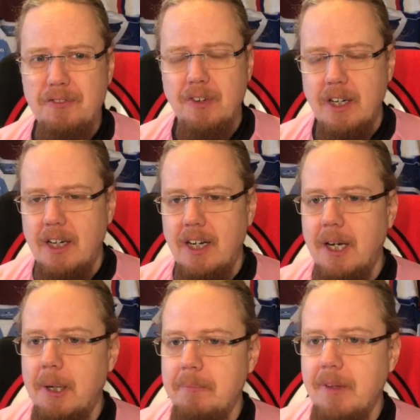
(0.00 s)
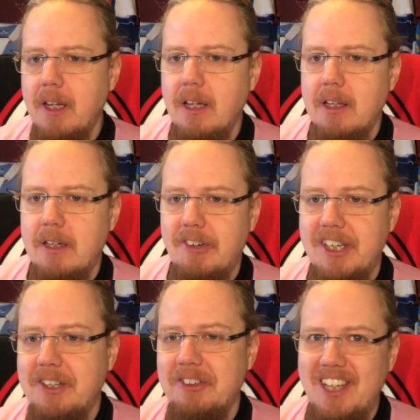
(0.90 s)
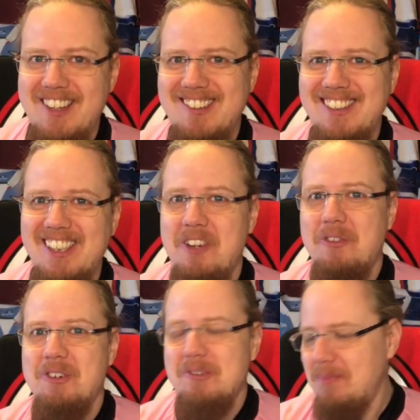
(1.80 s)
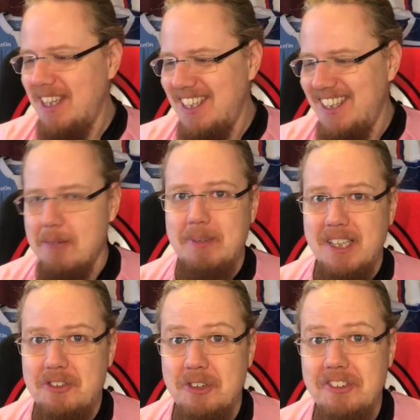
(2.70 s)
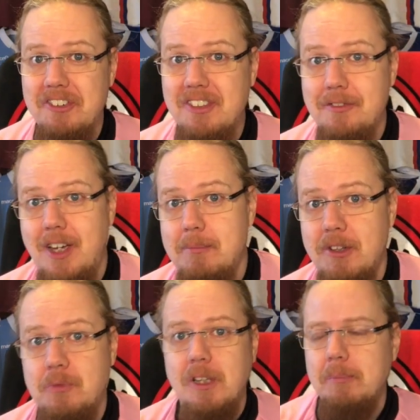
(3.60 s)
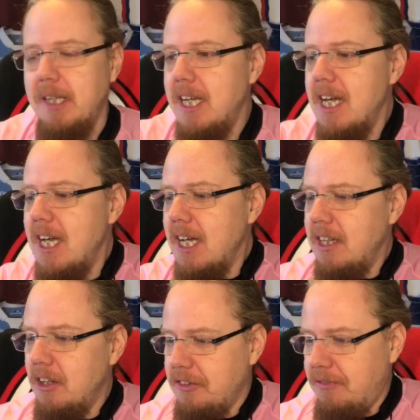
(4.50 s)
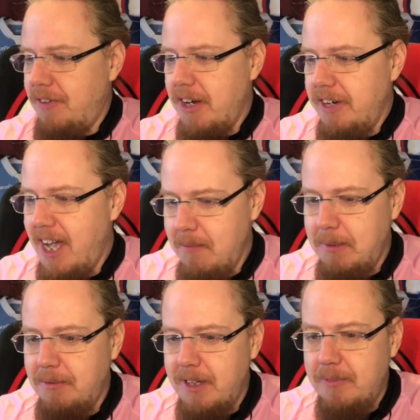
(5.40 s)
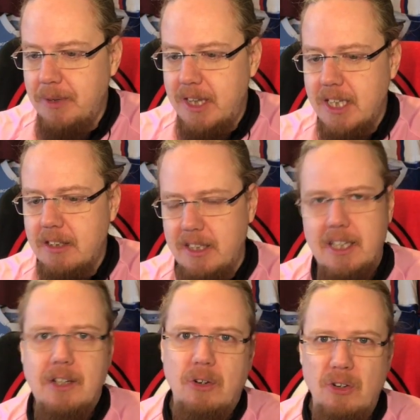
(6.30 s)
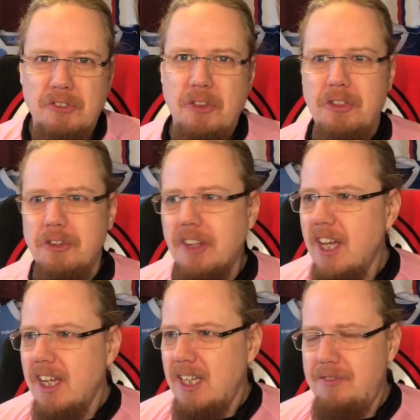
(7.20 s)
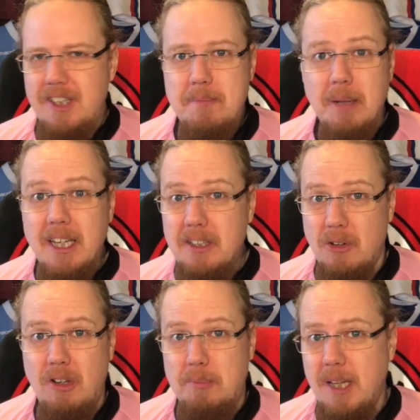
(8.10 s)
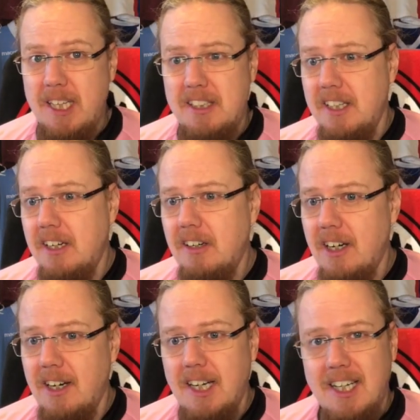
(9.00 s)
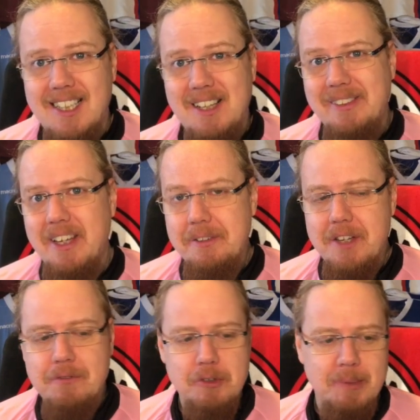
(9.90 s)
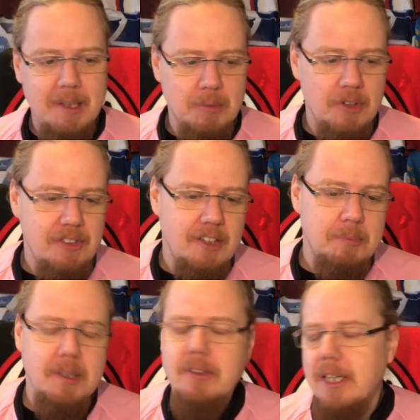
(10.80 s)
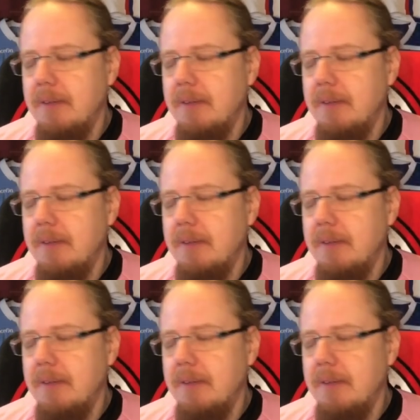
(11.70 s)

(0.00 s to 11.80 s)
Um, uh, rather contentiously, they of course played in their pink jerseys. The fan base will be not very happy with with that. And I also thought if they play in all black there, uh, that, that that would make more sense. But okay,